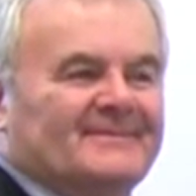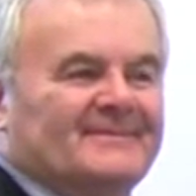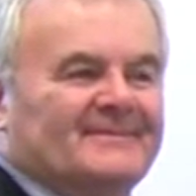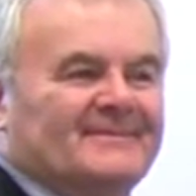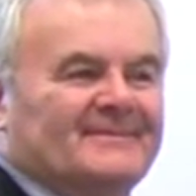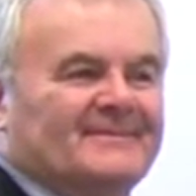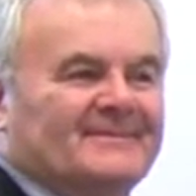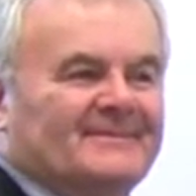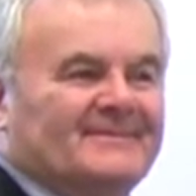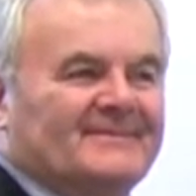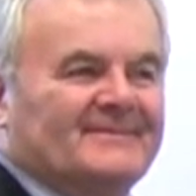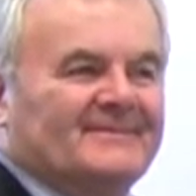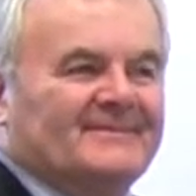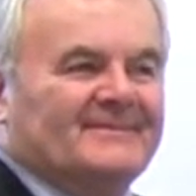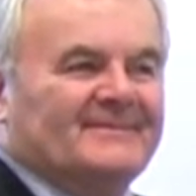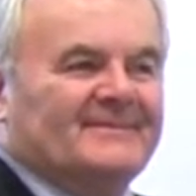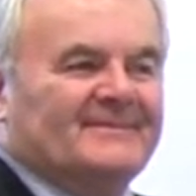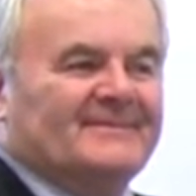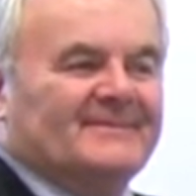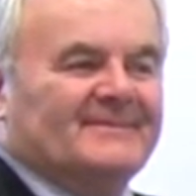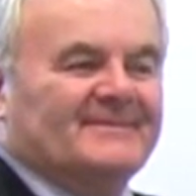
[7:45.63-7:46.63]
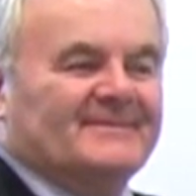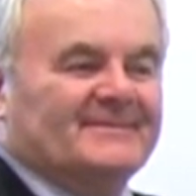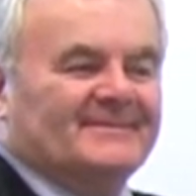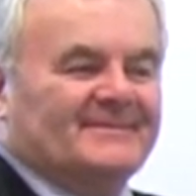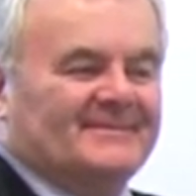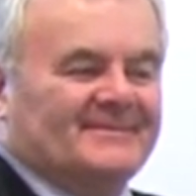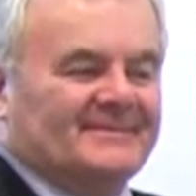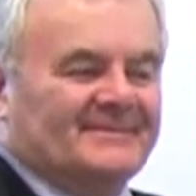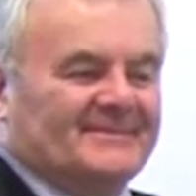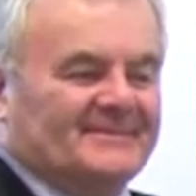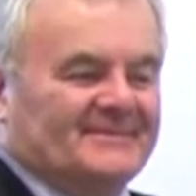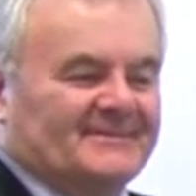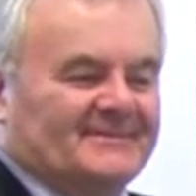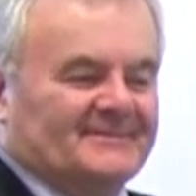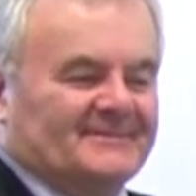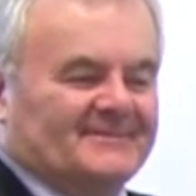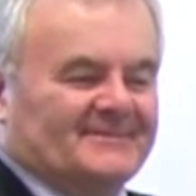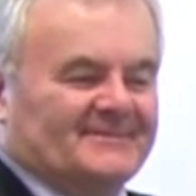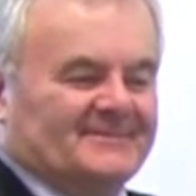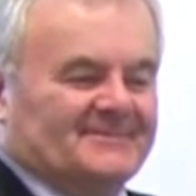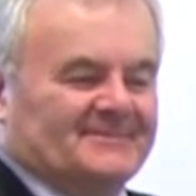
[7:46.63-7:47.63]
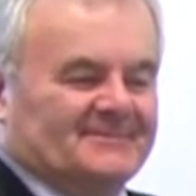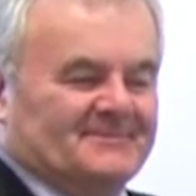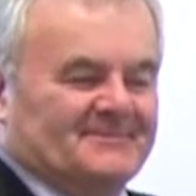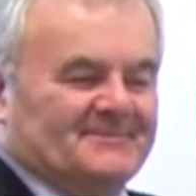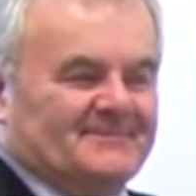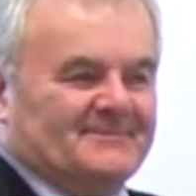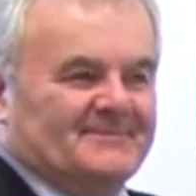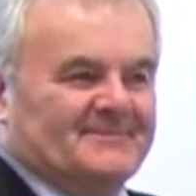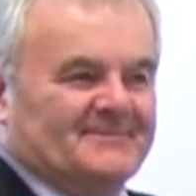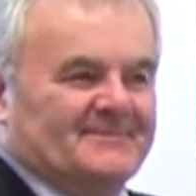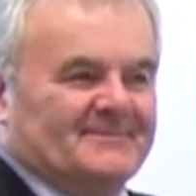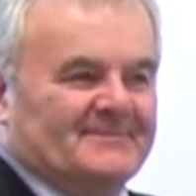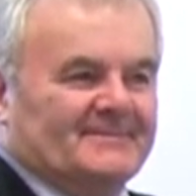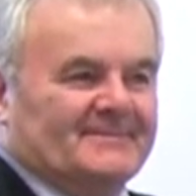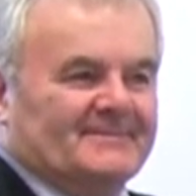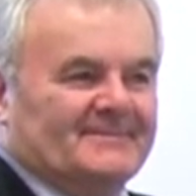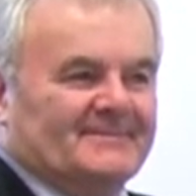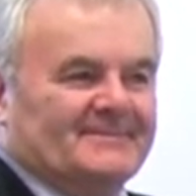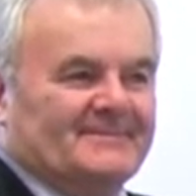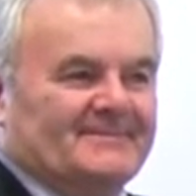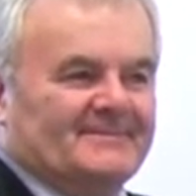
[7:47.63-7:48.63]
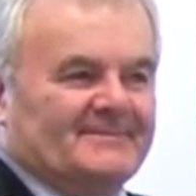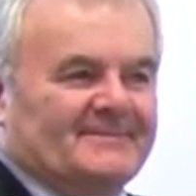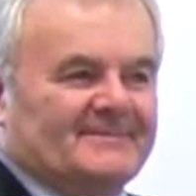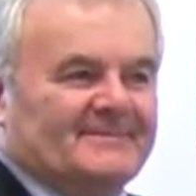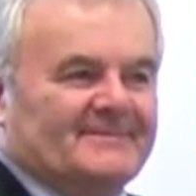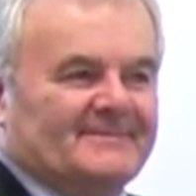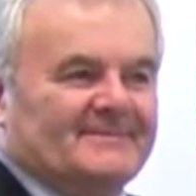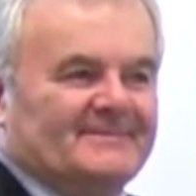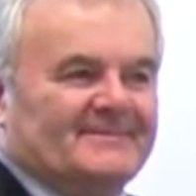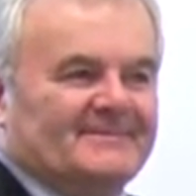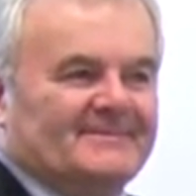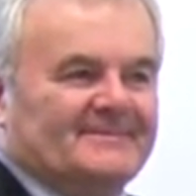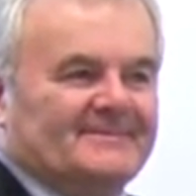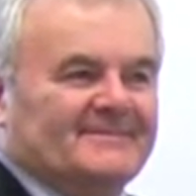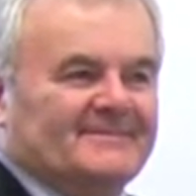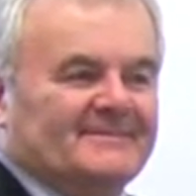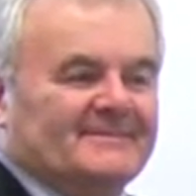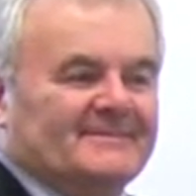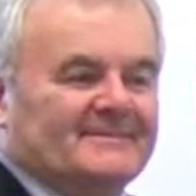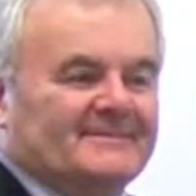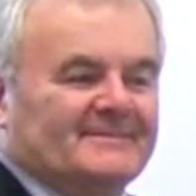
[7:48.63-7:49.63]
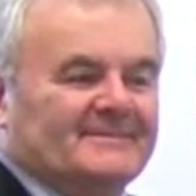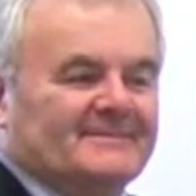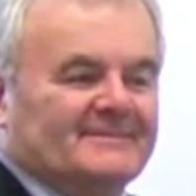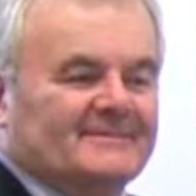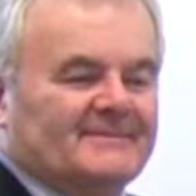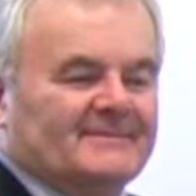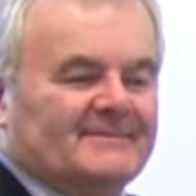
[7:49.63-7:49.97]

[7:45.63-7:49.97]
(silent)